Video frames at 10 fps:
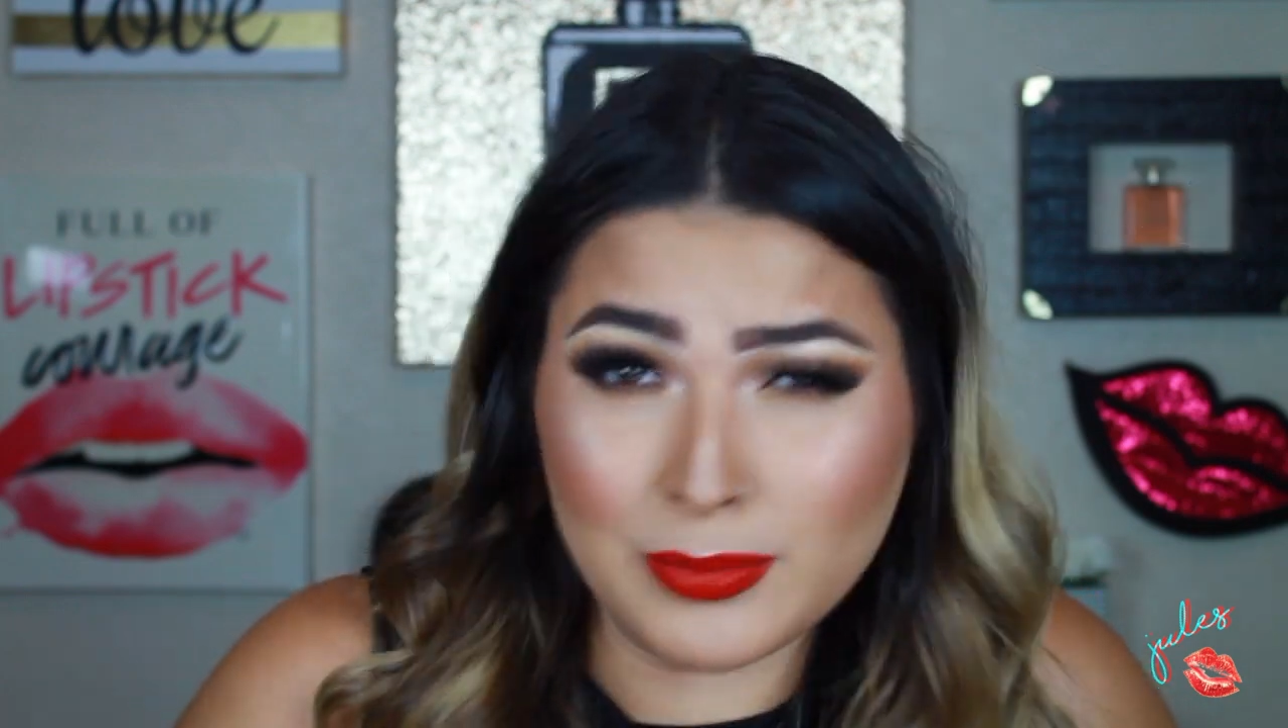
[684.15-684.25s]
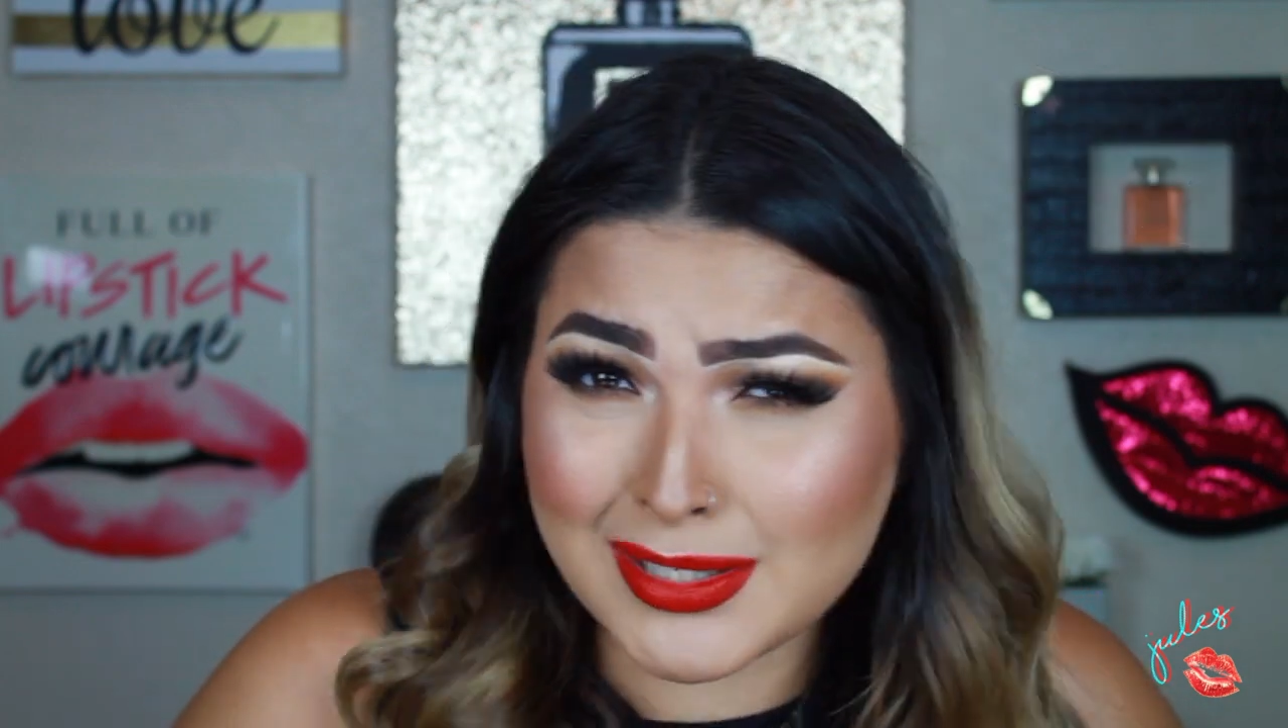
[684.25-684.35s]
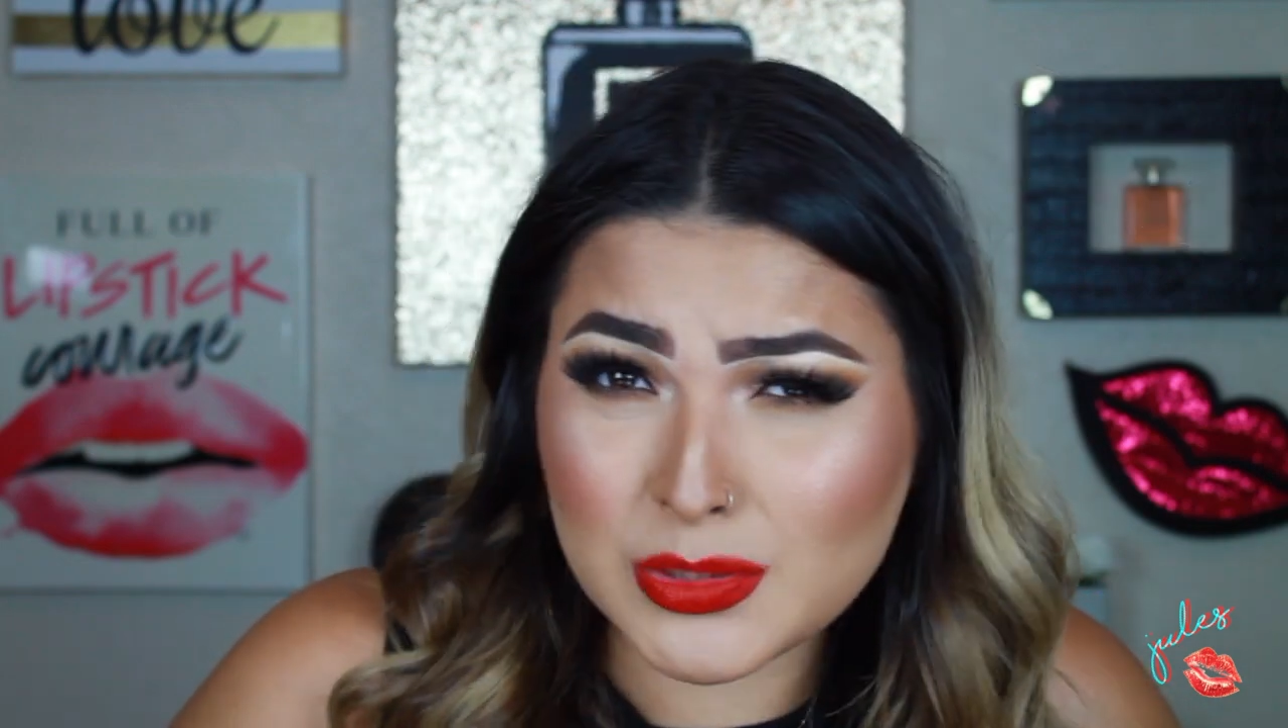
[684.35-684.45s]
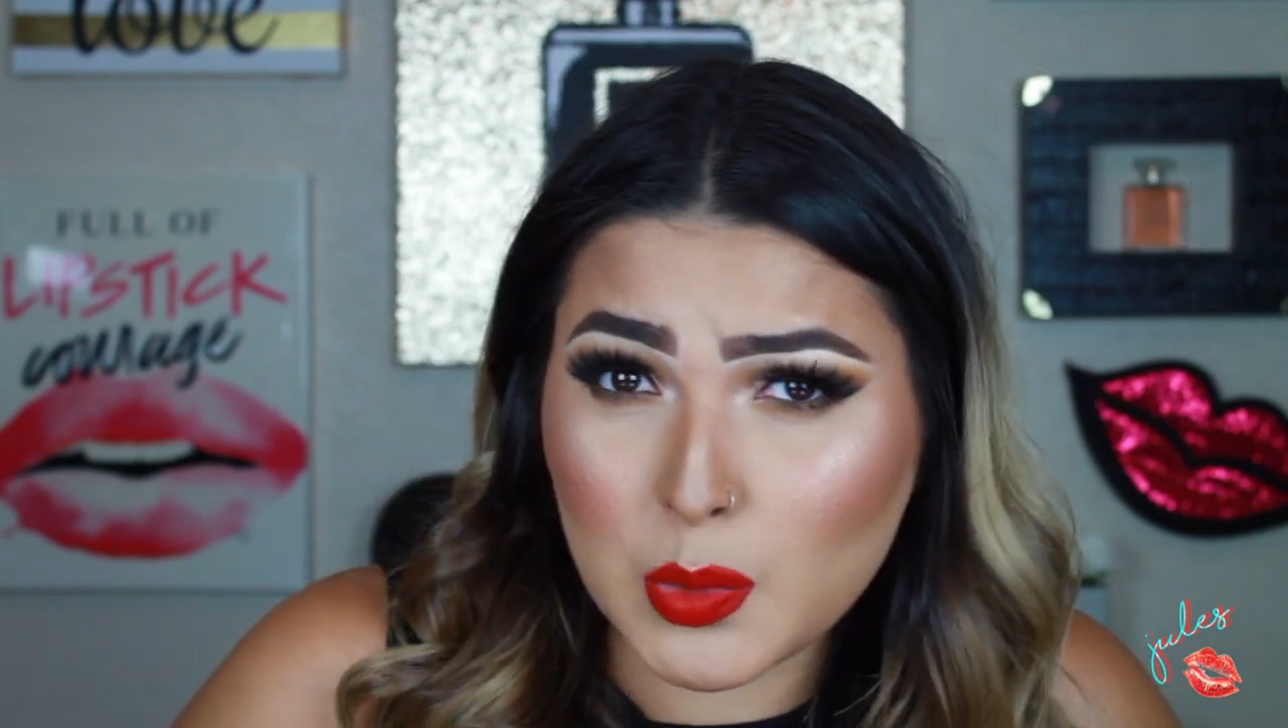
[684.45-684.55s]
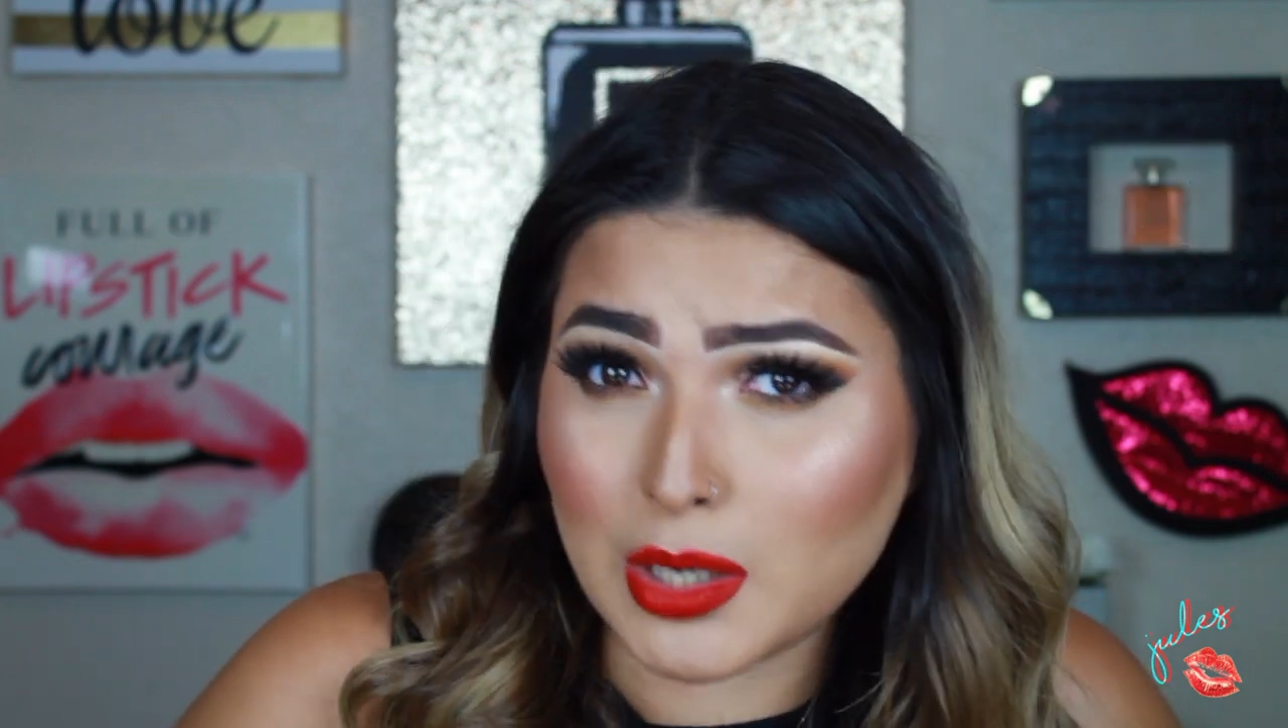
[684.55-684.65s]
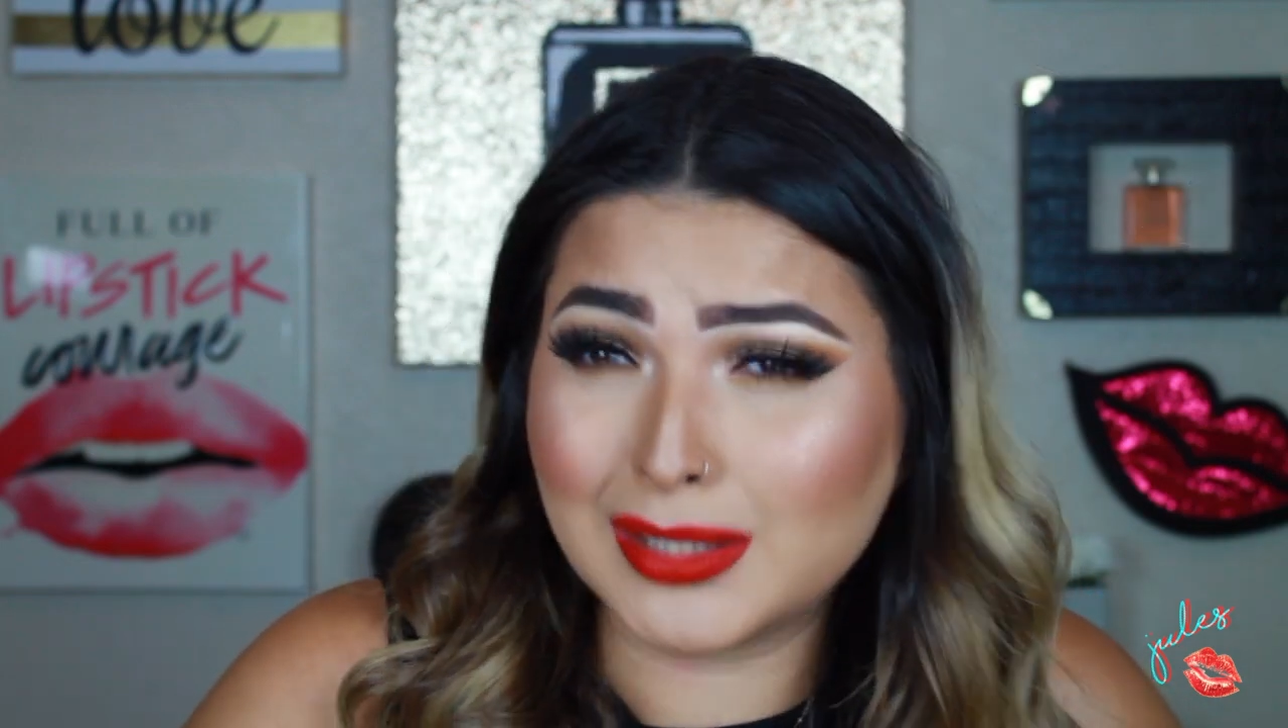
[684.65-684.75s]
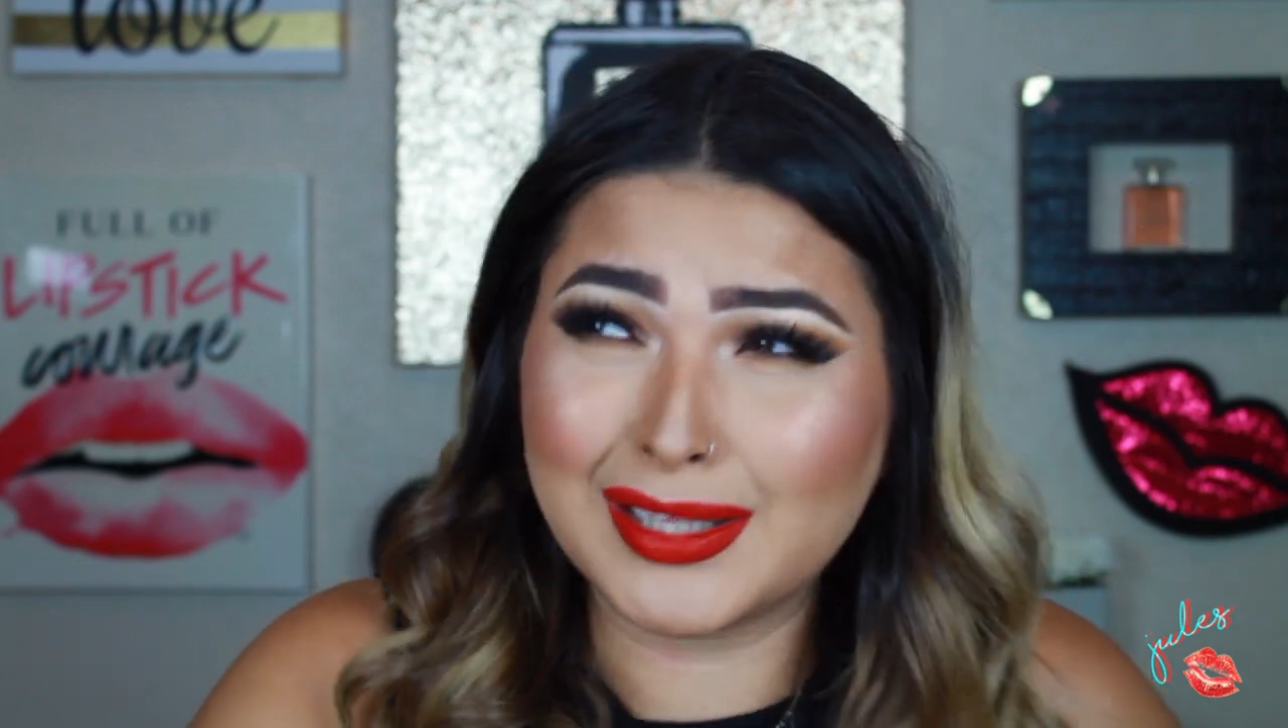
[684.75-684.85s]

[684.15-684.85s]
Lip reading: miss one?